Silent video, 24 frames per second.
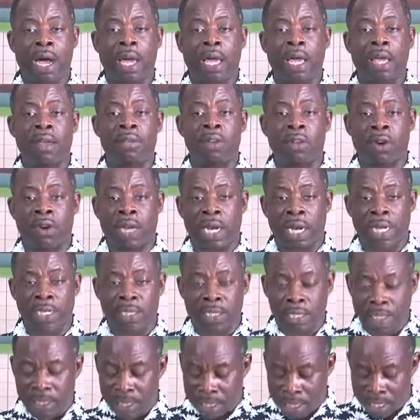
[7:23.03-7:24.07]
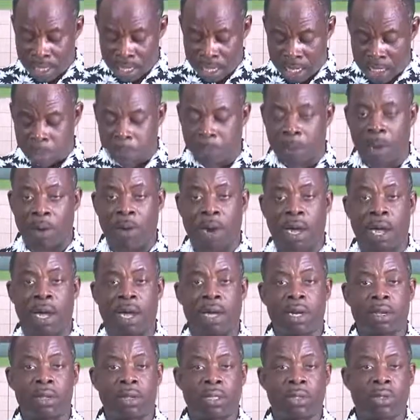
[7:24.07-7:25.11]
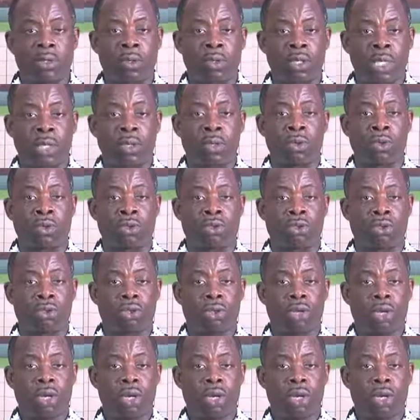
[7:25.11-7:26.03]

give the organization its power. So take note.